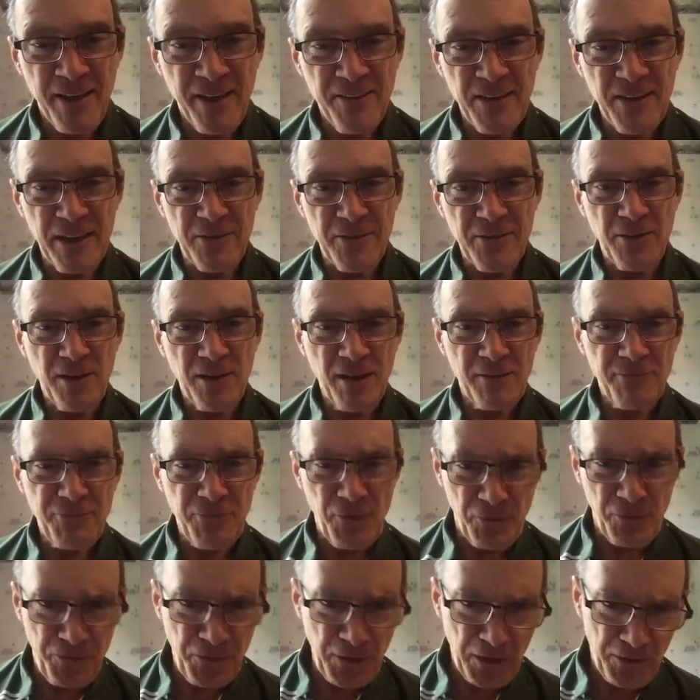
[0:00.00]
They do not
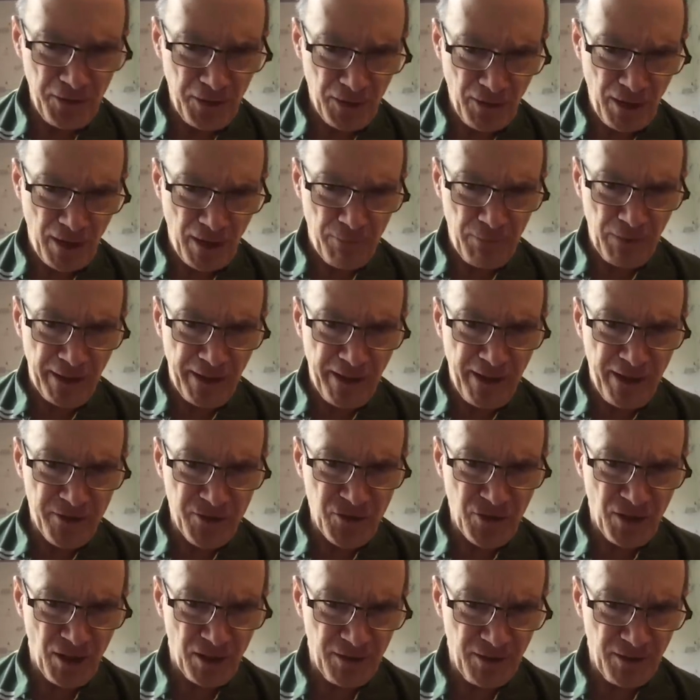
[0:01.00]
fulfill their
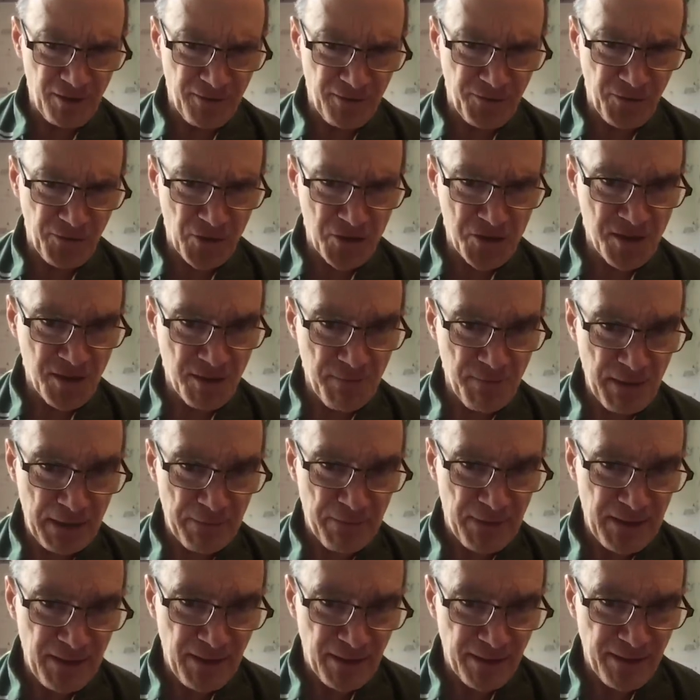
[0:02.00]
obligation under the First
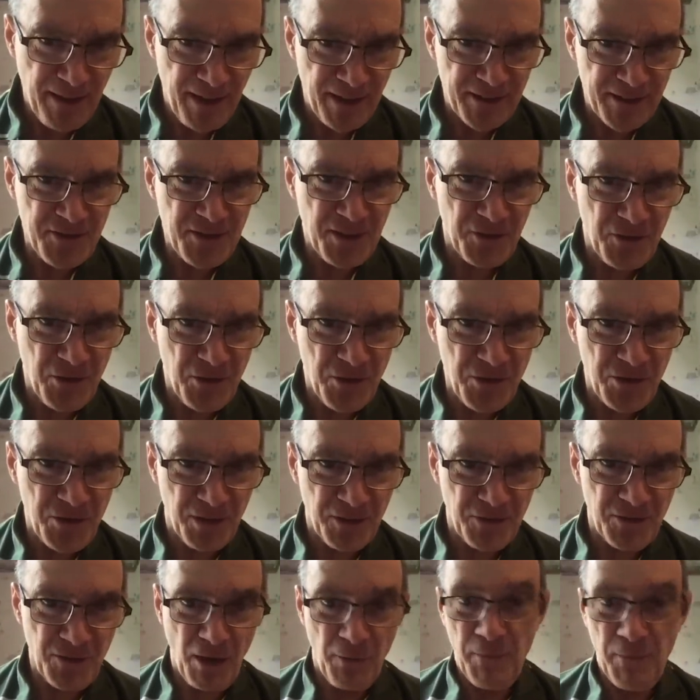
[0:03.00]
Amendment of the
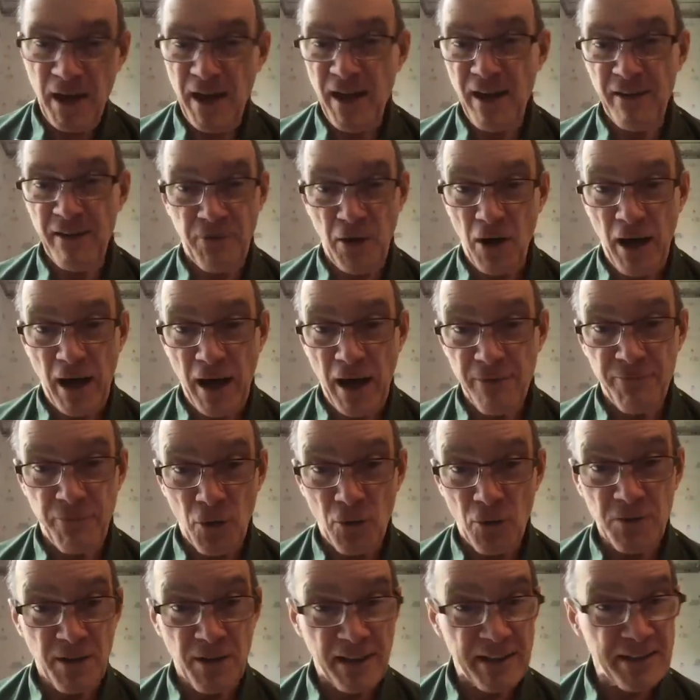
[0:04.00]
Constitution. So I
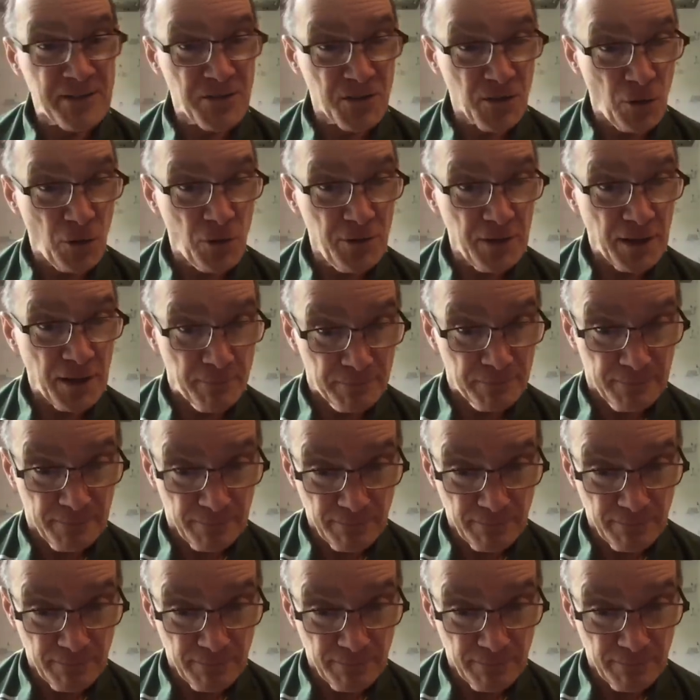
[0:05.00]
vote to exclude them.